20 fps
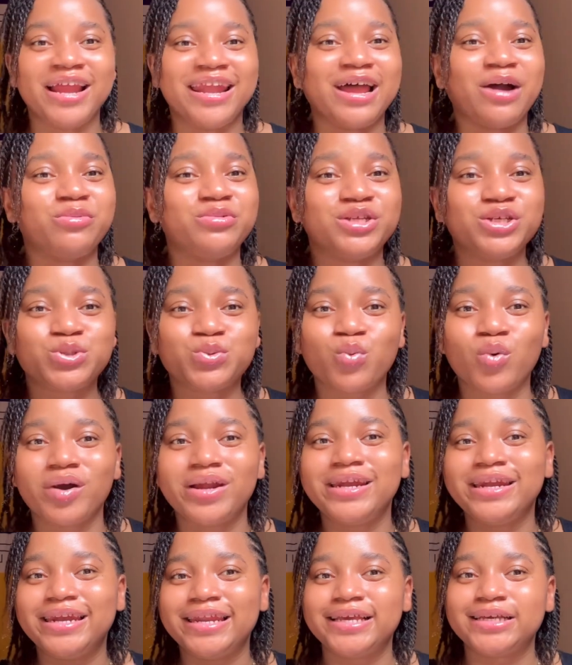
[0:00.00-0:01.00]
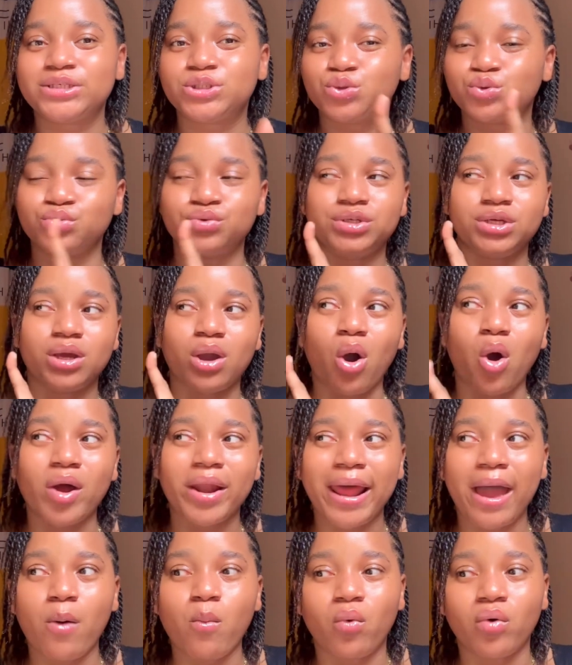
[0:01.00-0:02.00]
Now, this one links to the
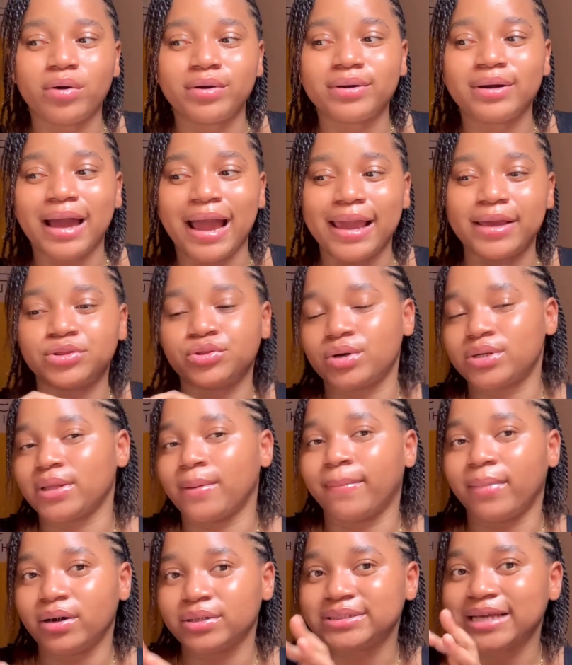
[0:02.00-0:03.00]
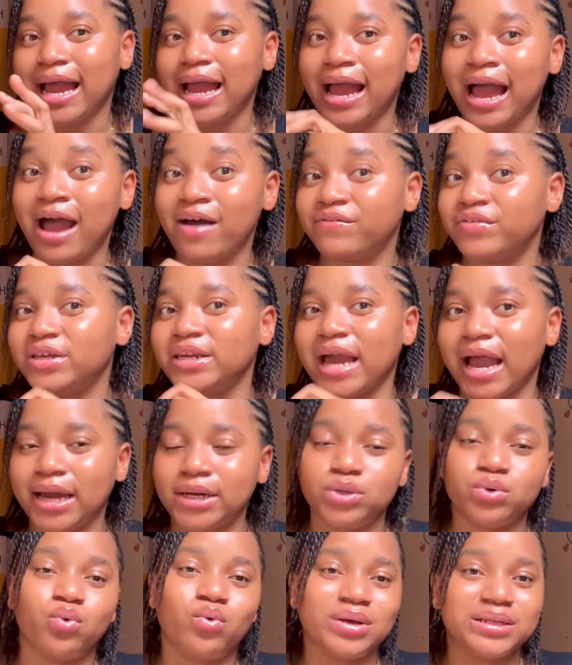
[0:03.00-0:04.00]
other one I talked about, having
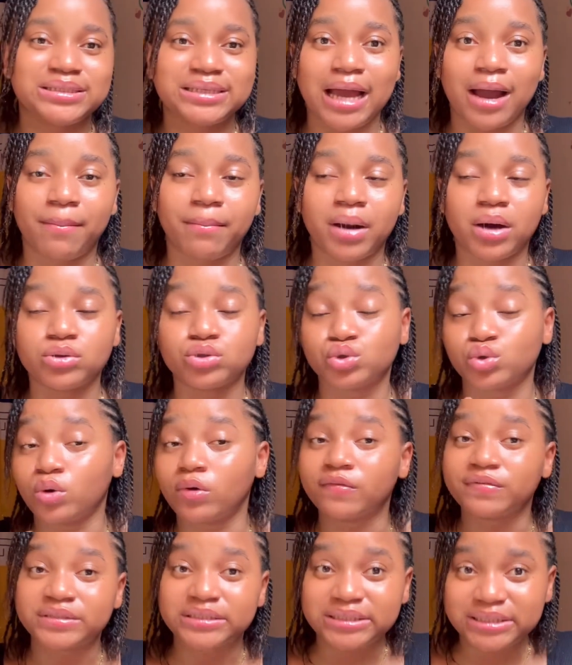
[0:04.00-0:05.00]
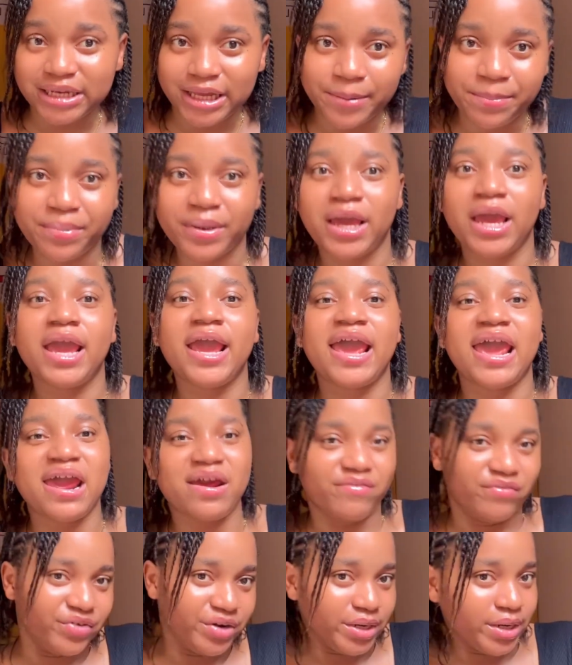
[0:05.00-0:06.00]
adequate amount of sleep
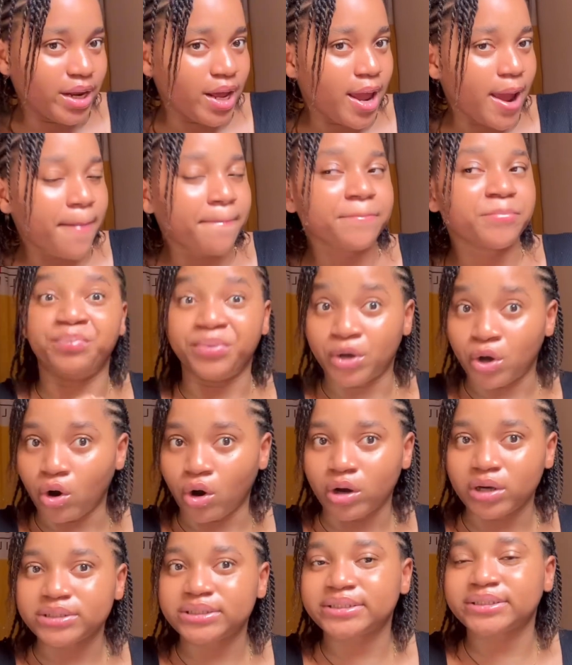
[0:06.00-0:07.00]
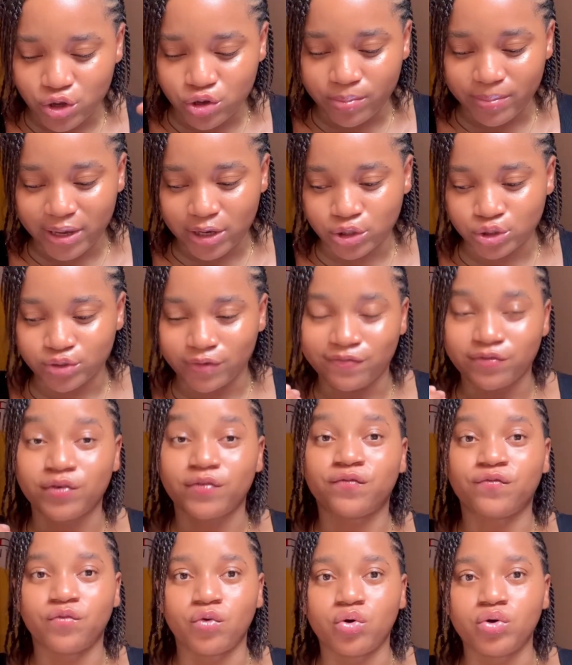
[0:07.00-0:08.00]
every day, because when you make use of
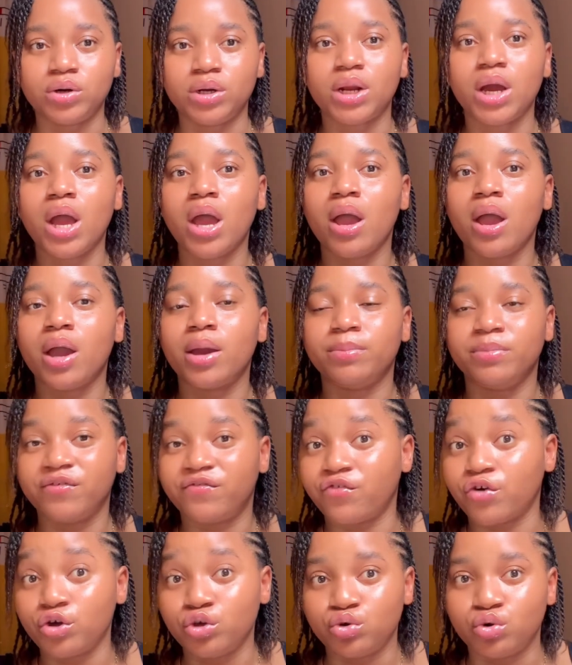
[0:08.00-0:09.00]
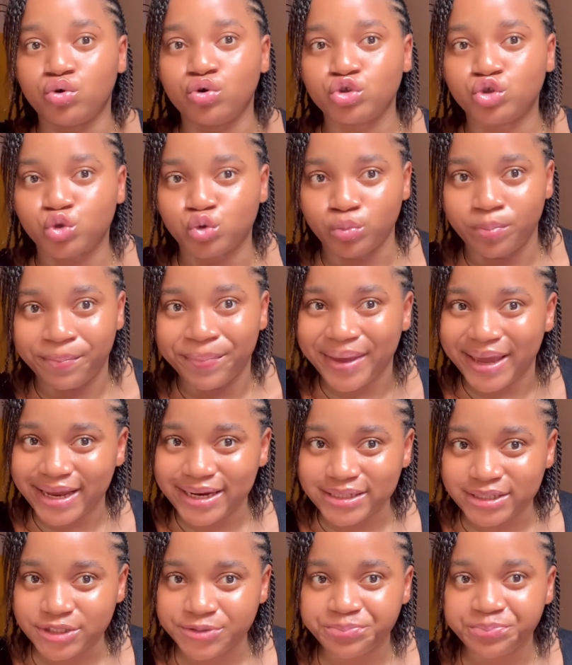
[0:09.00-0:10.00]
your phone before you go to
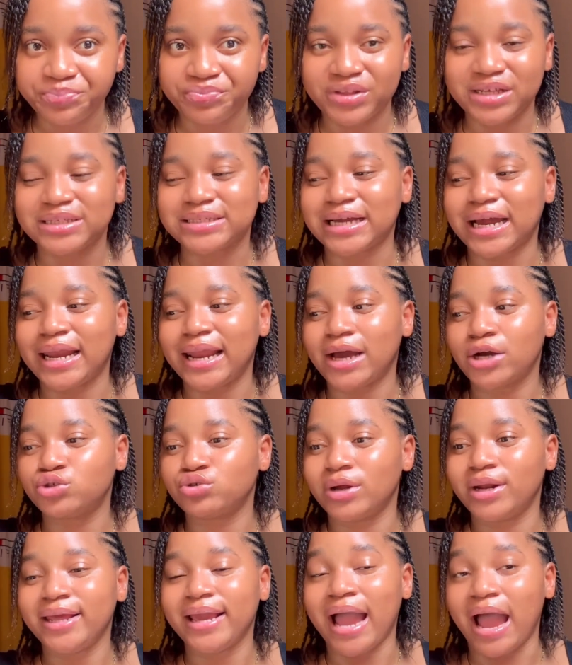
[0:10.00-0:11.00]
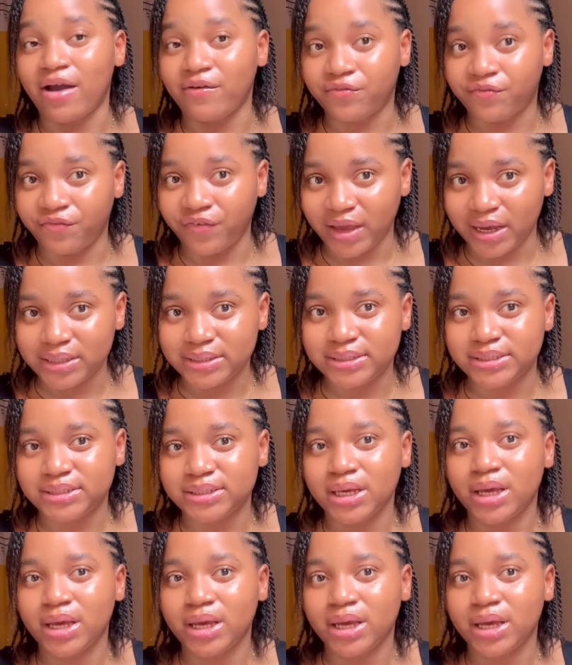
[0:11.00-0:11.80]
bed, it can actually affect